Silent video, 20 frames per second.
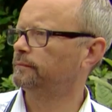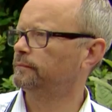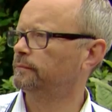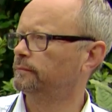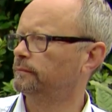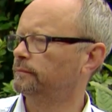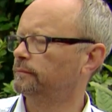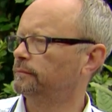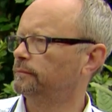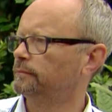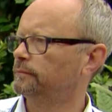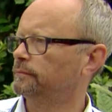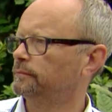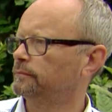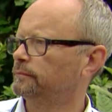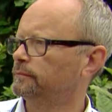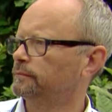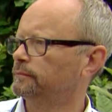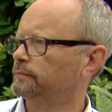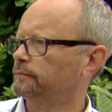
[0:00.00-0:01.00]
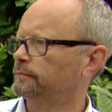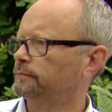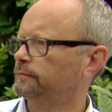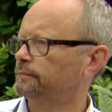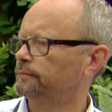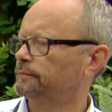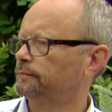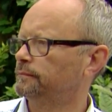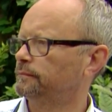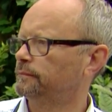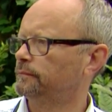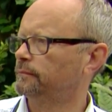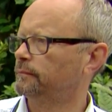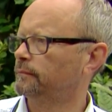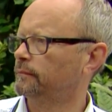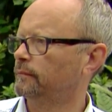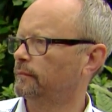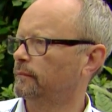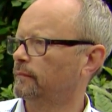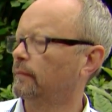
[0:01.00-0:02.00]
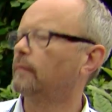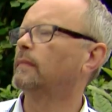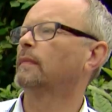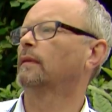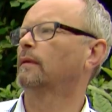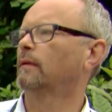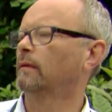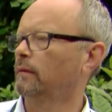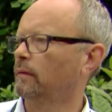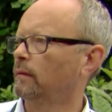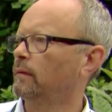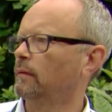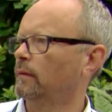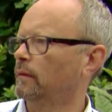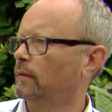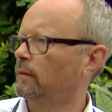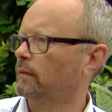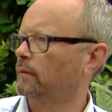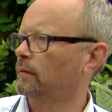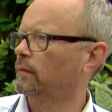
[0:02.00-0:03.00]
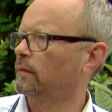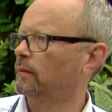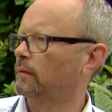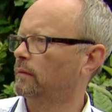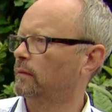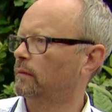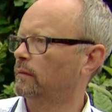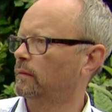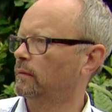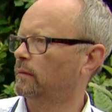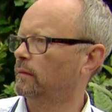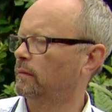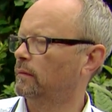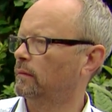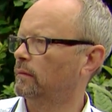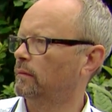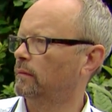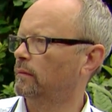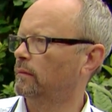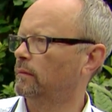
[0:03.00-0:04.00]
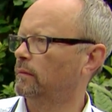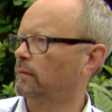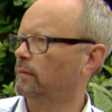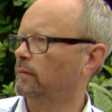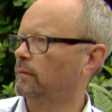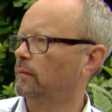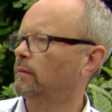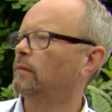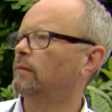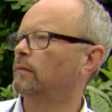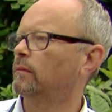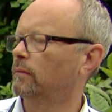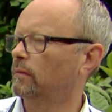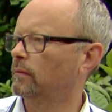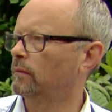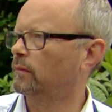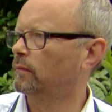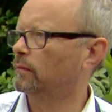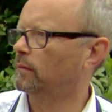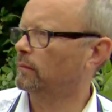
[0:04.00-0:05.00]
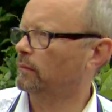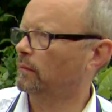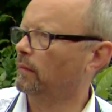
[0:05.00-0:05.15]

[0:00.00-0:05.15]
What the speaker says: This person isn't speaking.